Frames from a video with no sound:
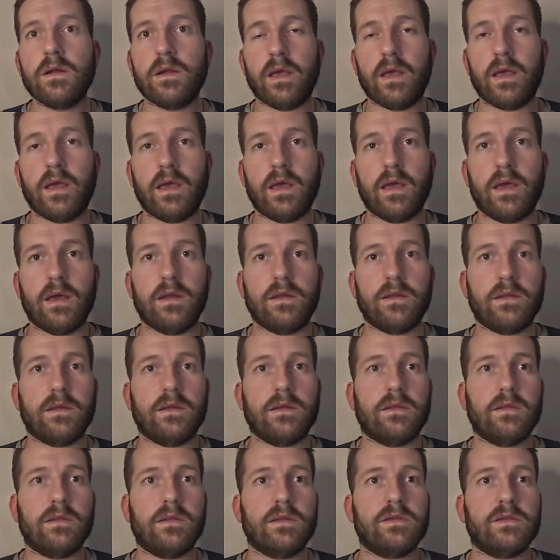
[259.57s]
And
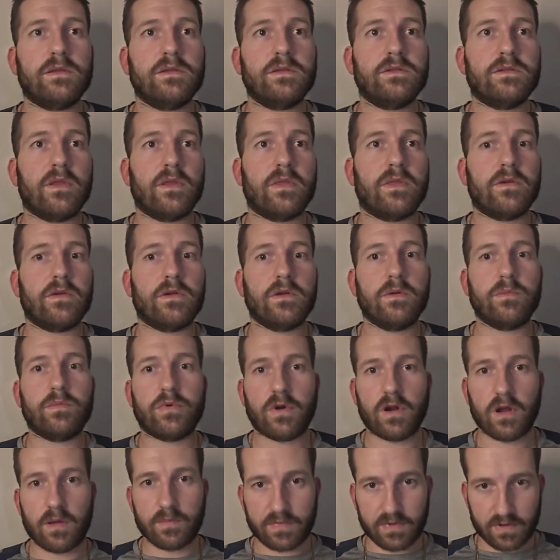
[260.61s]
this is the third
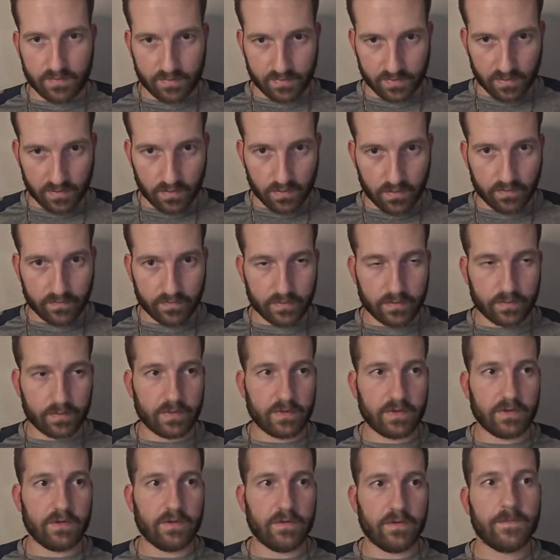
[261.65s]
prompt I'm going to go over
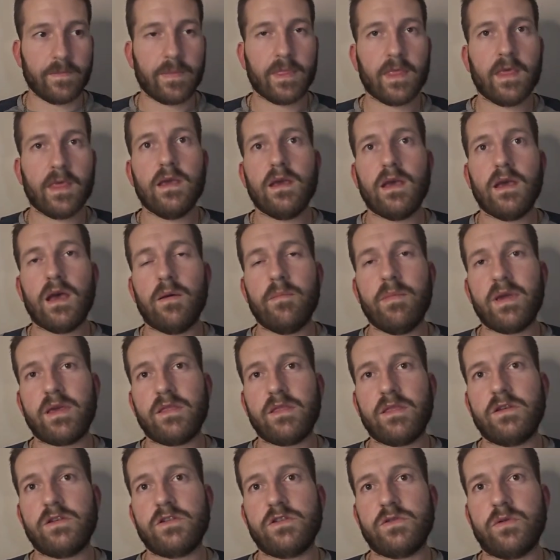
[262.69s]
with you. I'm making
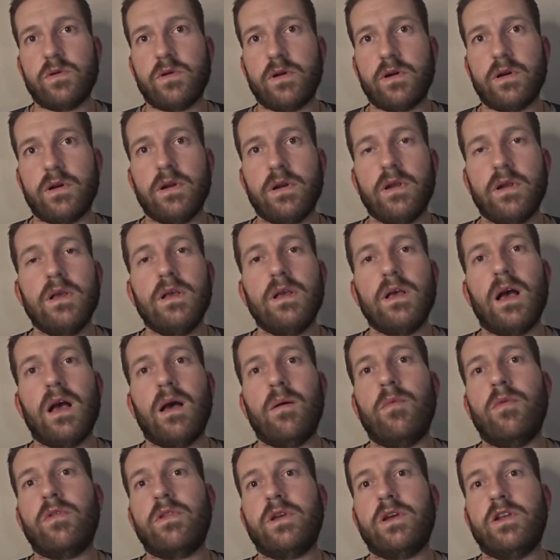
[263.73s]
this short.
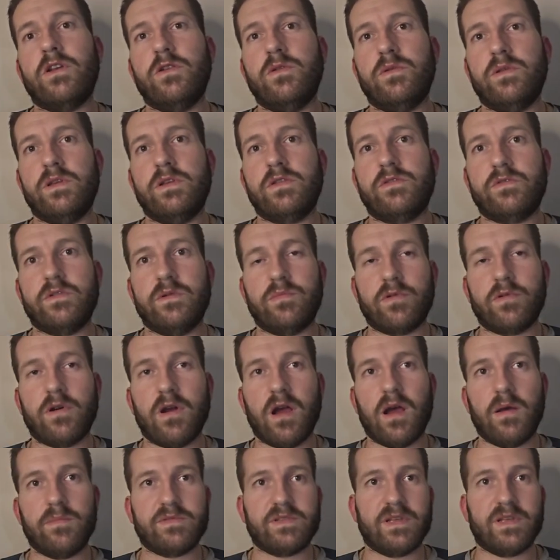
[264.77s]
I'm only going to do these 3
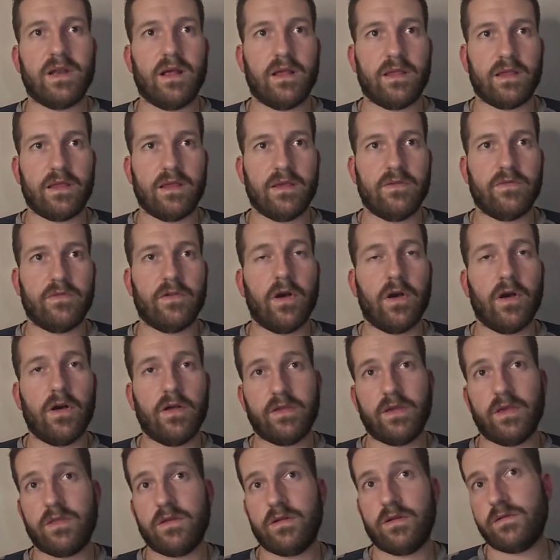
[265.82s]
prompts, and I'll give all
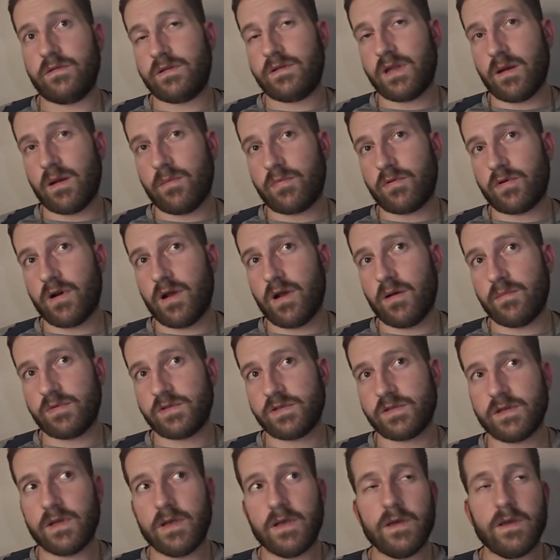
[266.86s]
the other 10
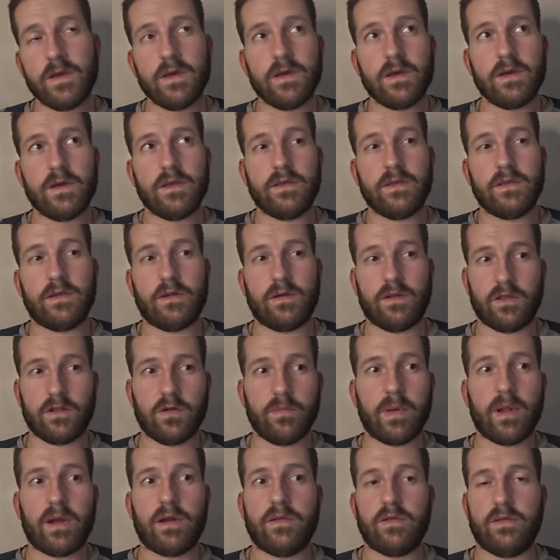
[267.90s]
prompts. They're a little
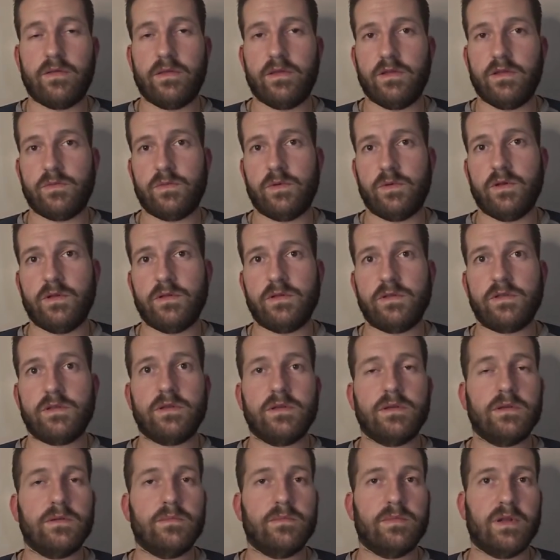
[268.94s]
better than these ones,
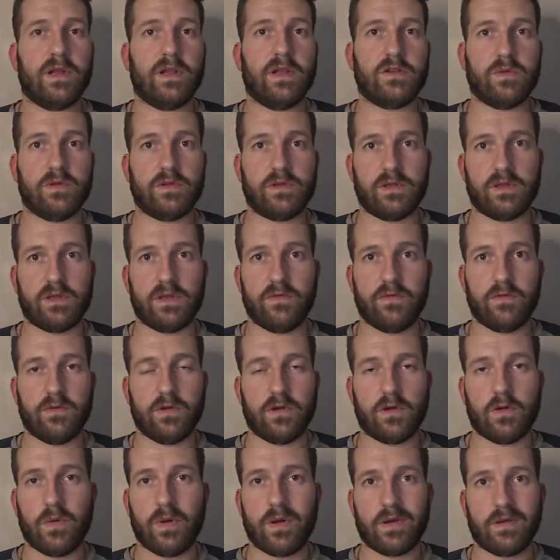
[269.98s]
but I just want to give you
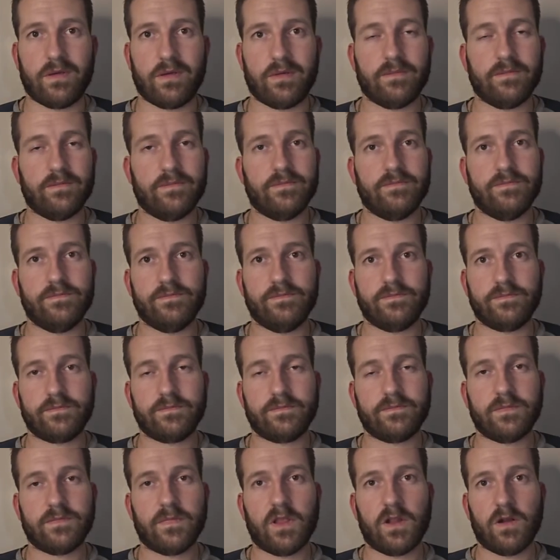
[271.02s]
a quick
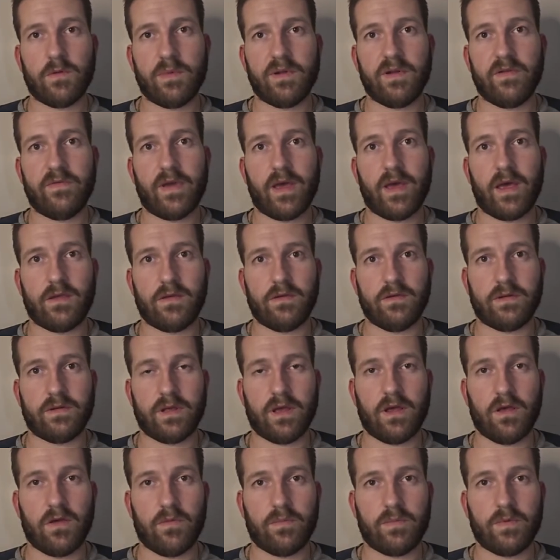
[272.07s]
little bit of value to
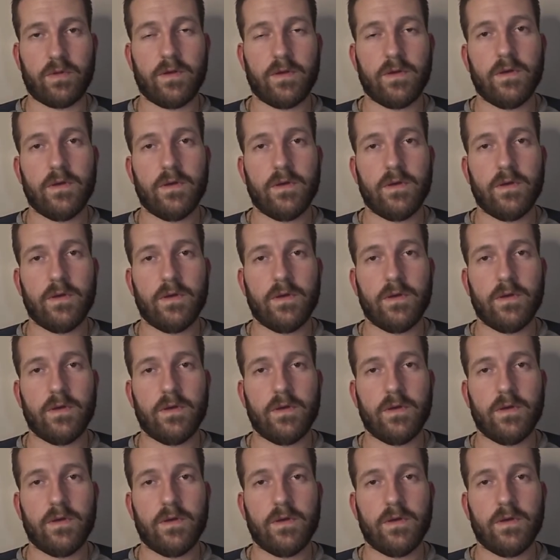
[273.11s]
help